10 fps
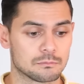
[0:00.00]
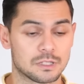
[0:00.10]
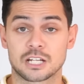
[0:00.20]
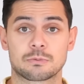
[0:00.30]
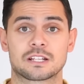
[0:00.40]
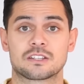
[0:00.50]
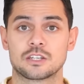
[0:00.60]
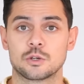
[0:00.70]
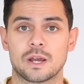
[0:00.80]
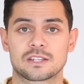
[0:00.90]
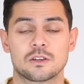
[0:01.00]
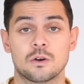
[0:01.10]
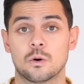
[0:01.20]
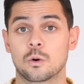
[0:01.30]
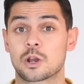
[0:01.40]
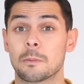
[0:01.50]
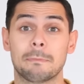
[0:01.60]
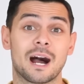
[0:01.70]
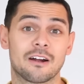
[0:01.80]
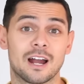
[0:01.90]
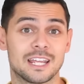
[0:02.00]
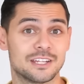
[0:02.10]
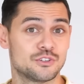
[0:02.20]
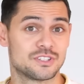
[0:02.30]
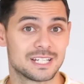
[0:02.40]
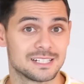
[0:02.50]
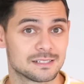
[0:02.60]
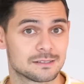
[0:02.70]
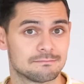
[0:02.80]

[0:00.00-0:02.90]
large parts of the US or kumara in New Zealand.